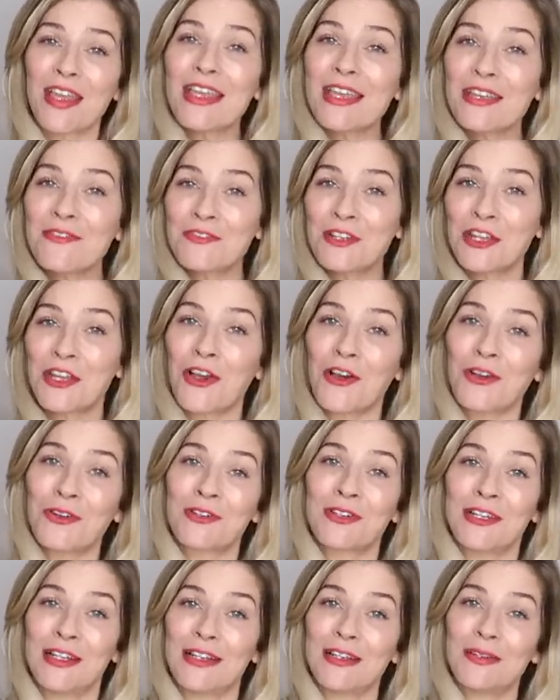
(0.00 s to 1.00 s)
evening
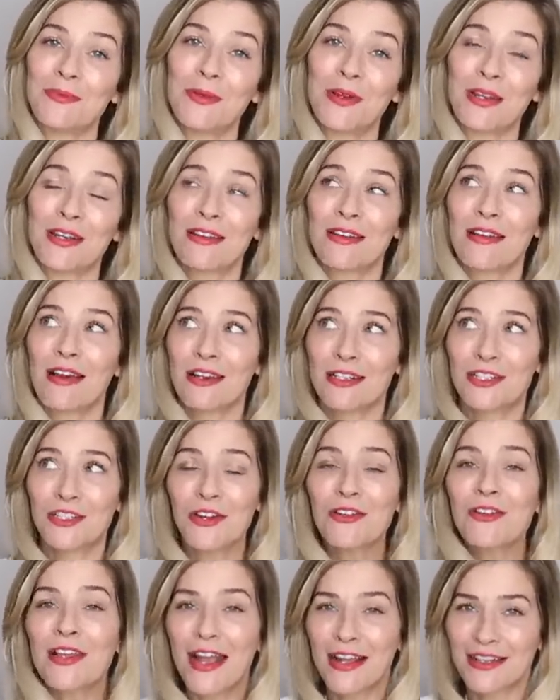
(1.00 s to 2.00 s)
only when I
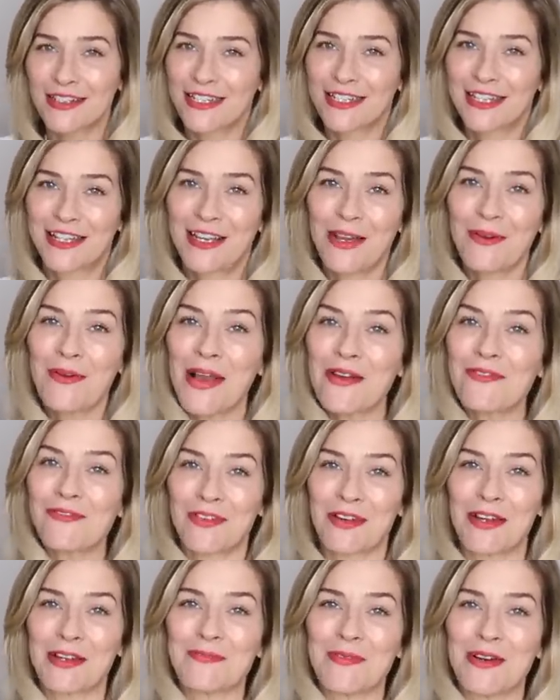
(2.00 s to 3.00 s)
don't actually go out
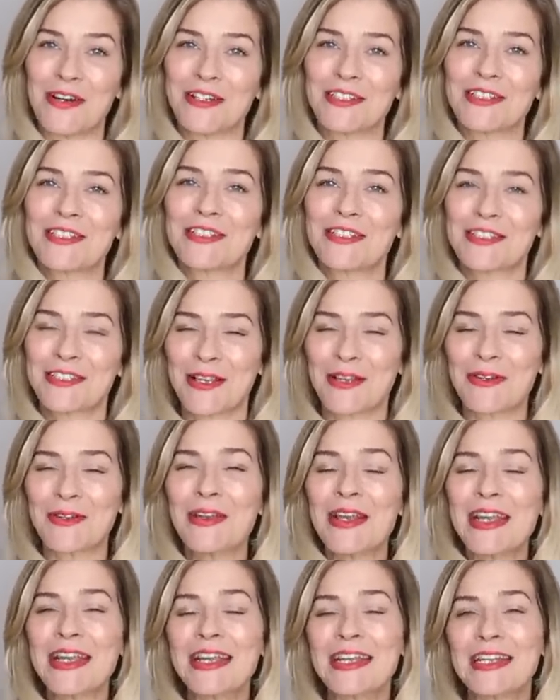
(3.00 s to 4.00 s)
very much. So
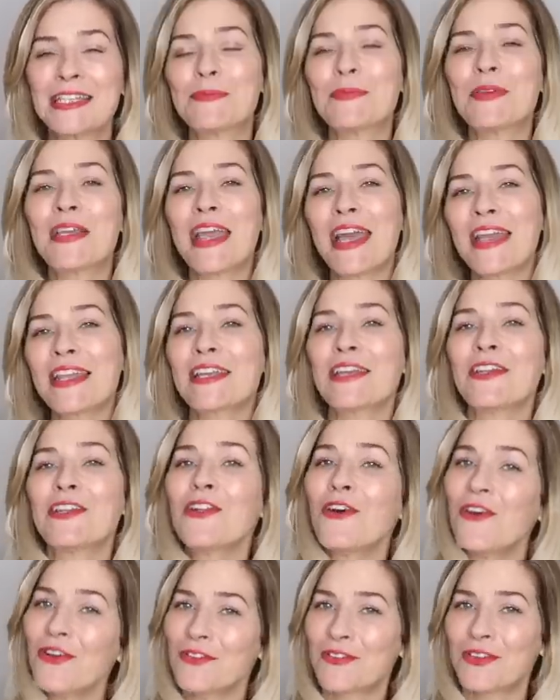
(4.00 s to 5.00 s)
it's been getting a
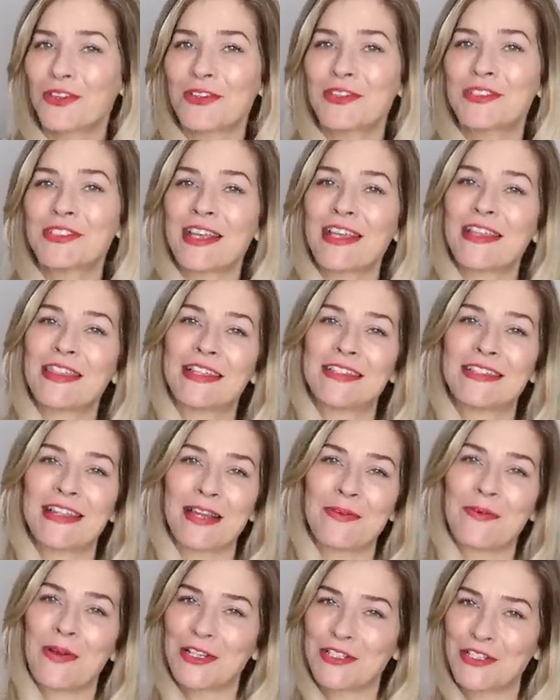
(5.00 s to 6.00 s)
lot of use in the
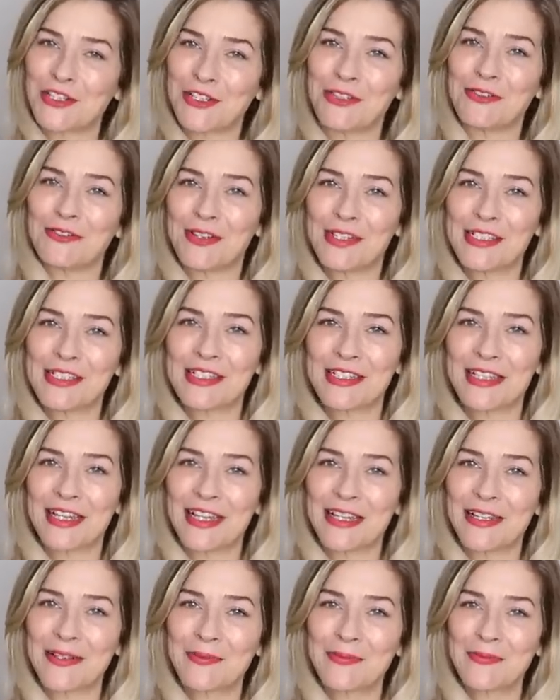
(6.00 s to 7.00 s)
day wear too
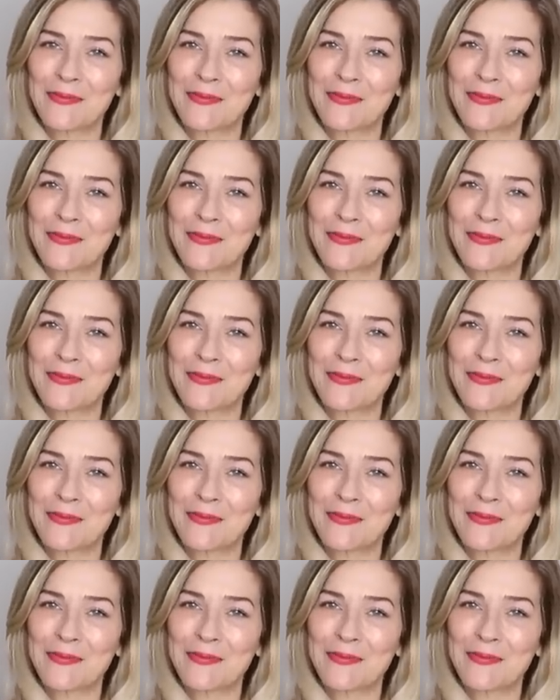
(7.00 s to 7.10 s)
recently.